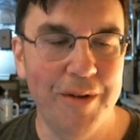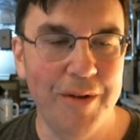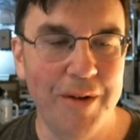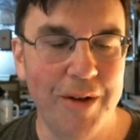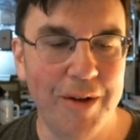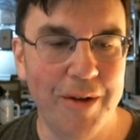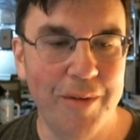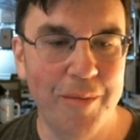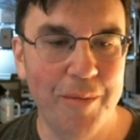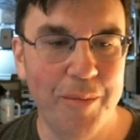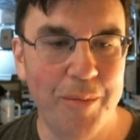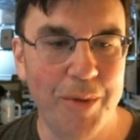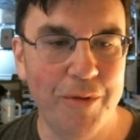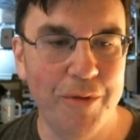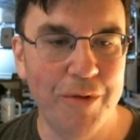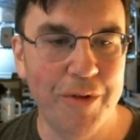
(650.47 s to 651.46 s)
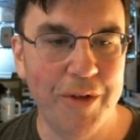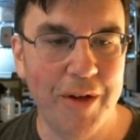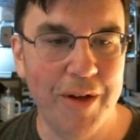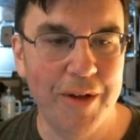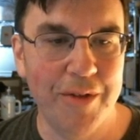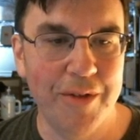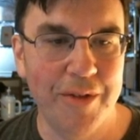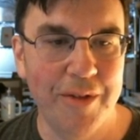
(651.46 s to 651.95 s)
buffer
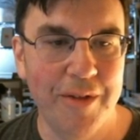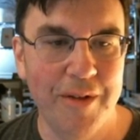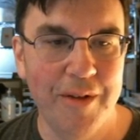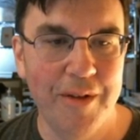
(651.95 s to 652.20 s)
size,